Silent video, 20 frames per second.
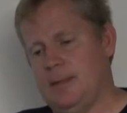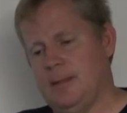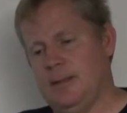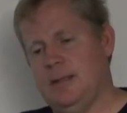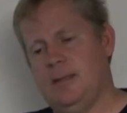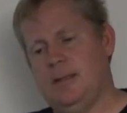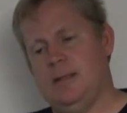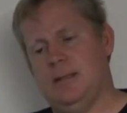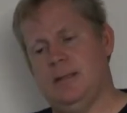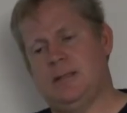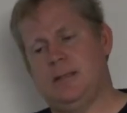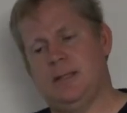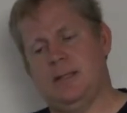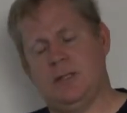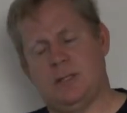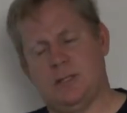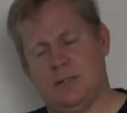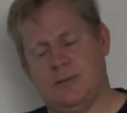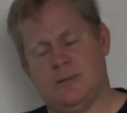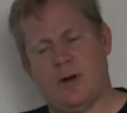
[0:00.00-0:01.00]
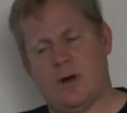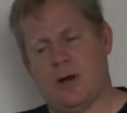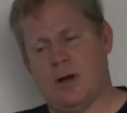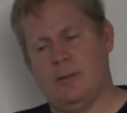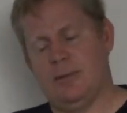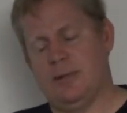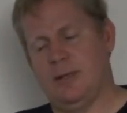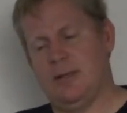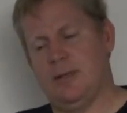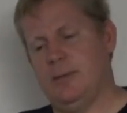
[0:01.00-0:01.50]
any intention of
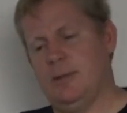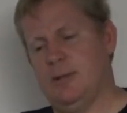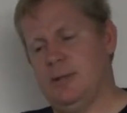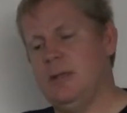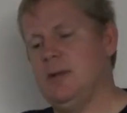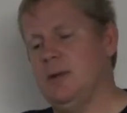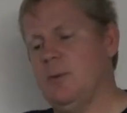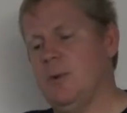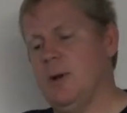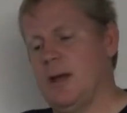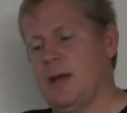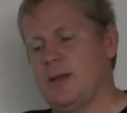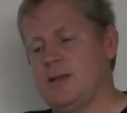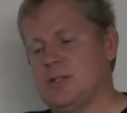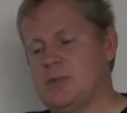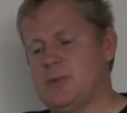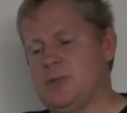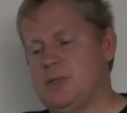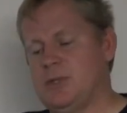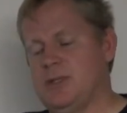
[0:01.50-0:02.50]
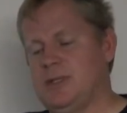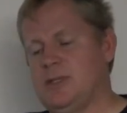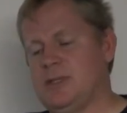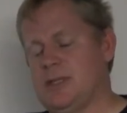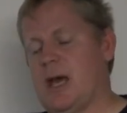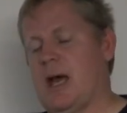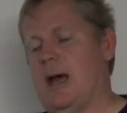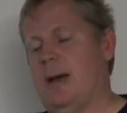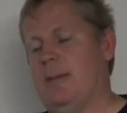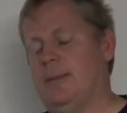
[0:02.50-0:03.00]
harming him in any way. I just wish he'd
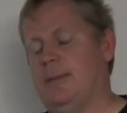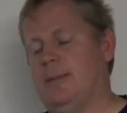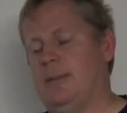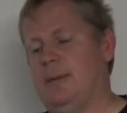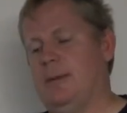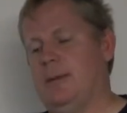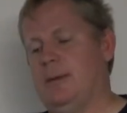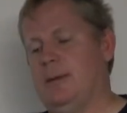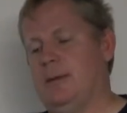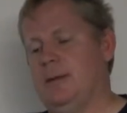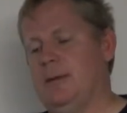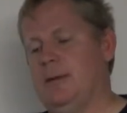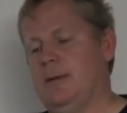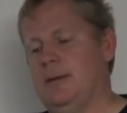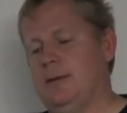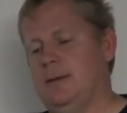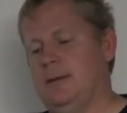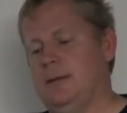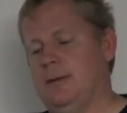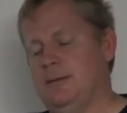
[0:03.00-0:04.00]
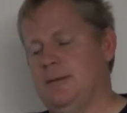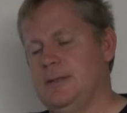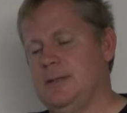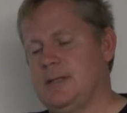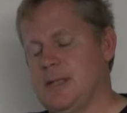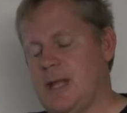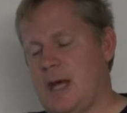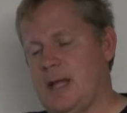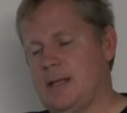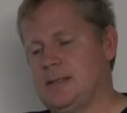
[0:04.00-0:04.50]
stop this
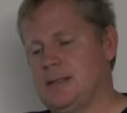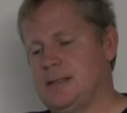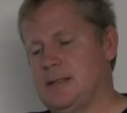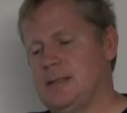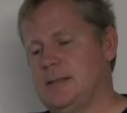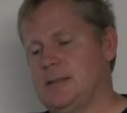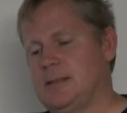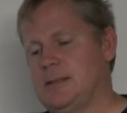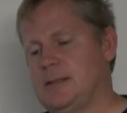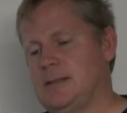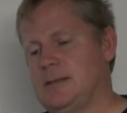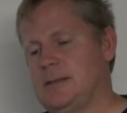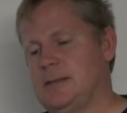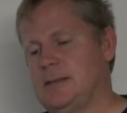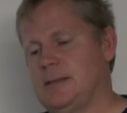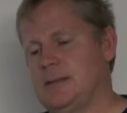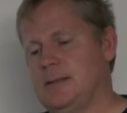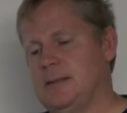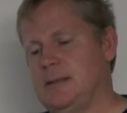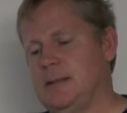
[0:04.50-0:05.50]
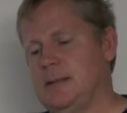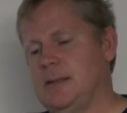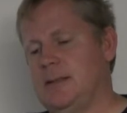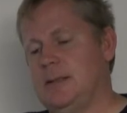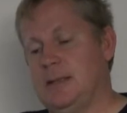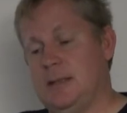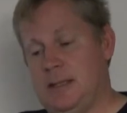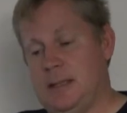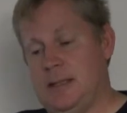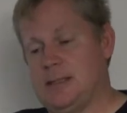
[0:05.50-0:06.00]
nonsense.
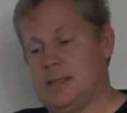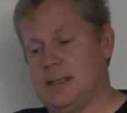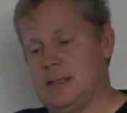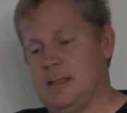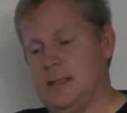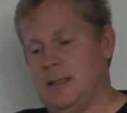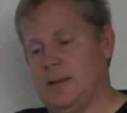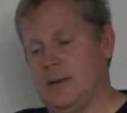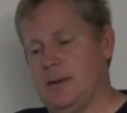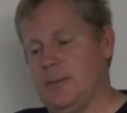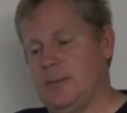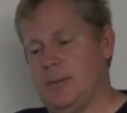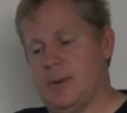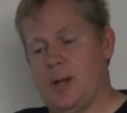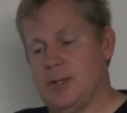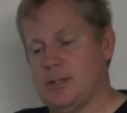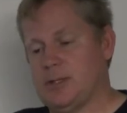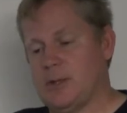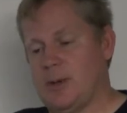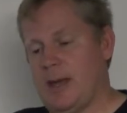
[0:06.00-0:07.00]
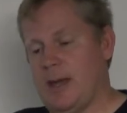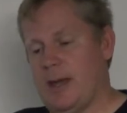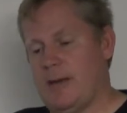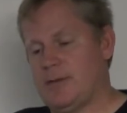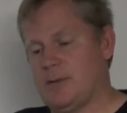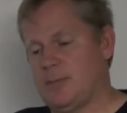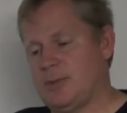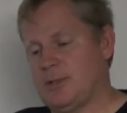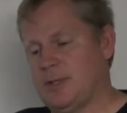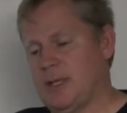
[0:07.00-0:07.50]
He needs to get help. Also, I have
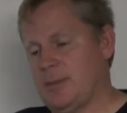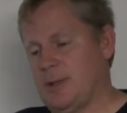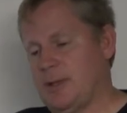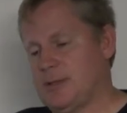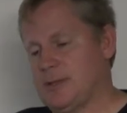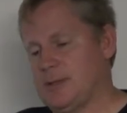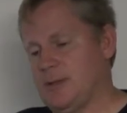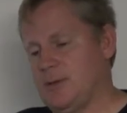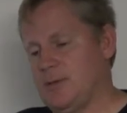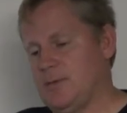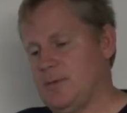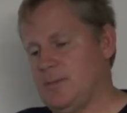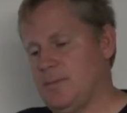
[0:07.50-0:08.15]
to protect myself.